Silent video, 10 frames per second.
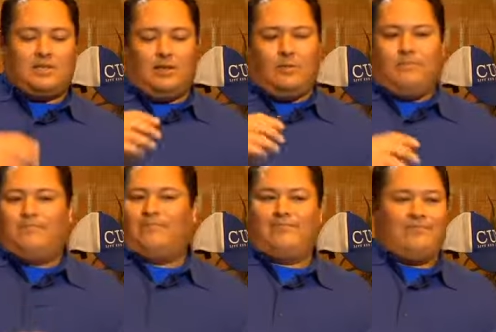So
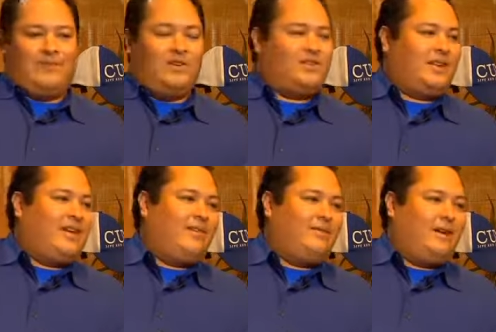years
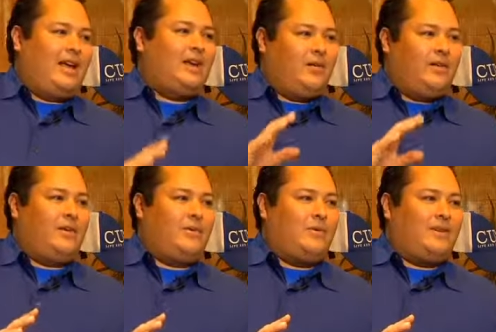later, when I hear the
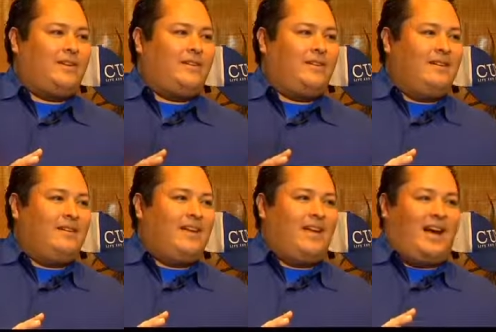accordion,
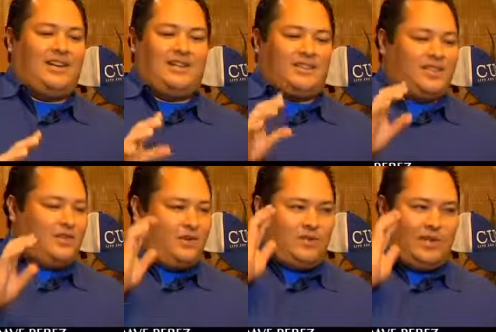I just
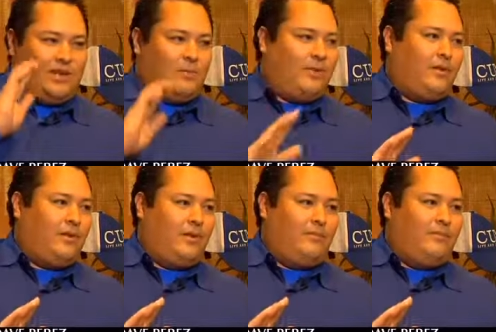associate it with
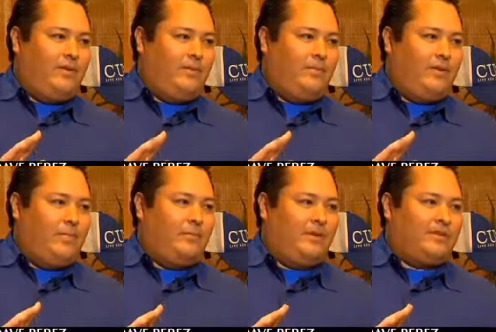all of the
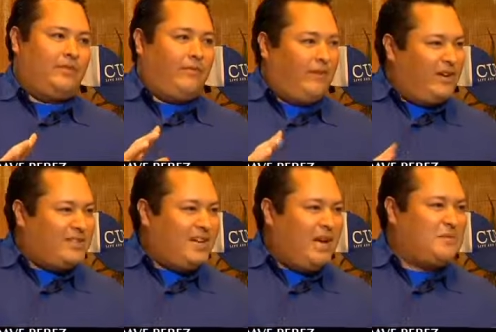memories of
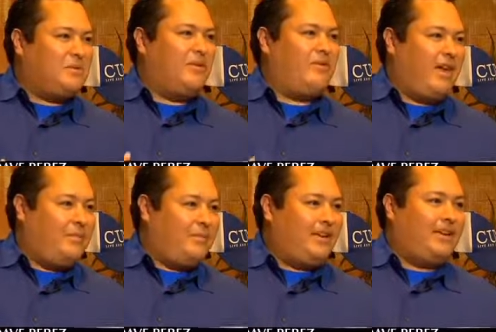fun times with the
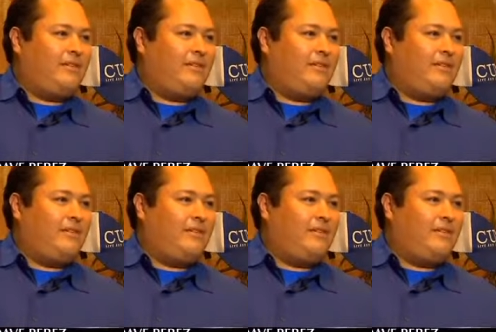family.